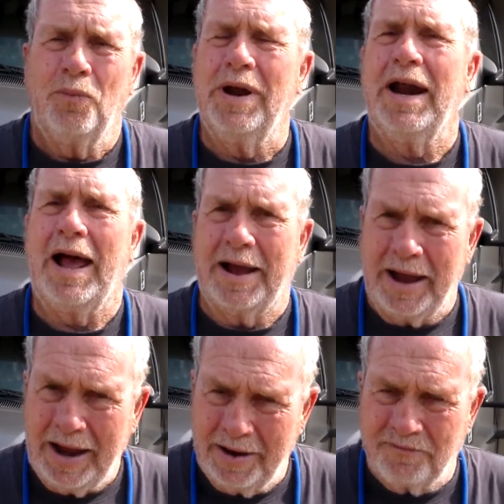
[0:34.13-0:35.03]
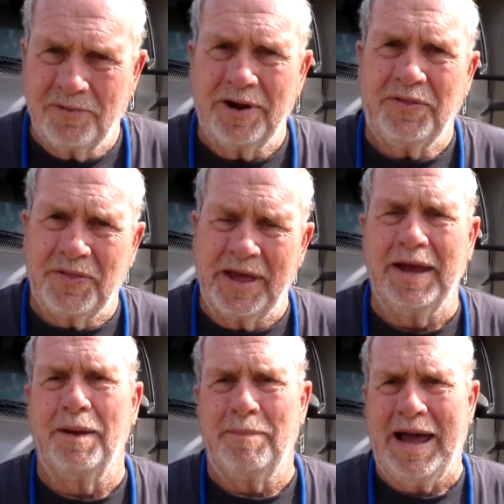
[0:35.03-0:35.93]
We like
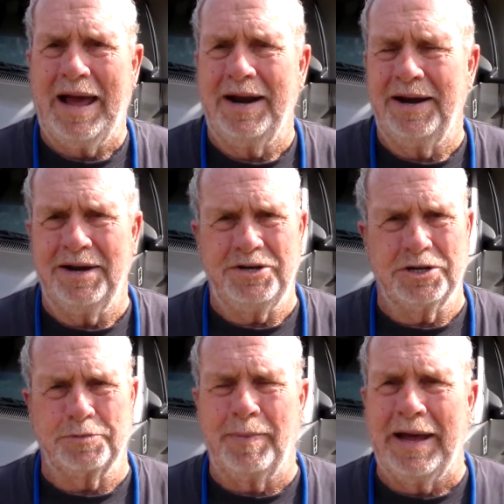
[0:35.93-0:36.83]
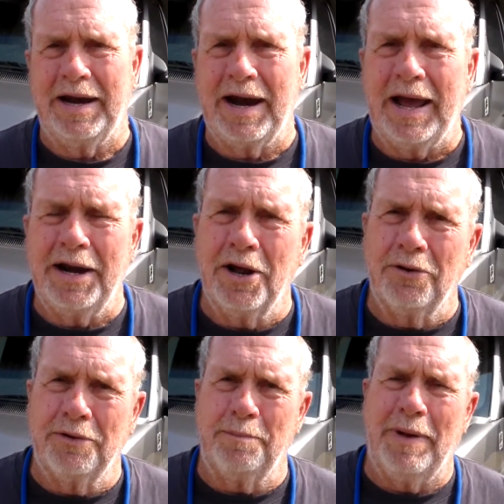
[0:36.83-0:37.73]
everything about it. It just made an
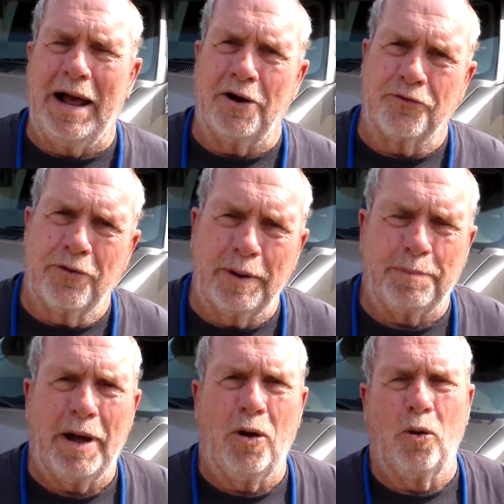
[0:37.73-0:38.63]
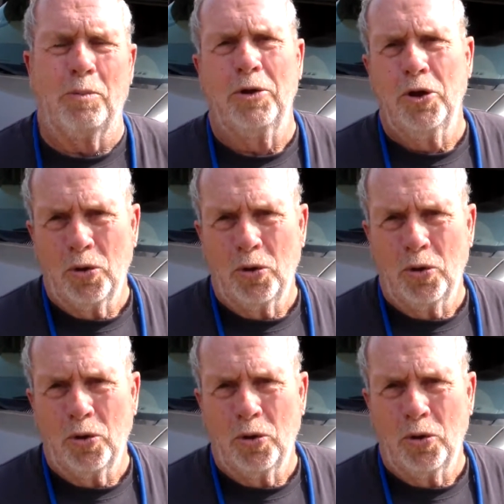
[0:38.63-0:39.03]
800-mile trip home.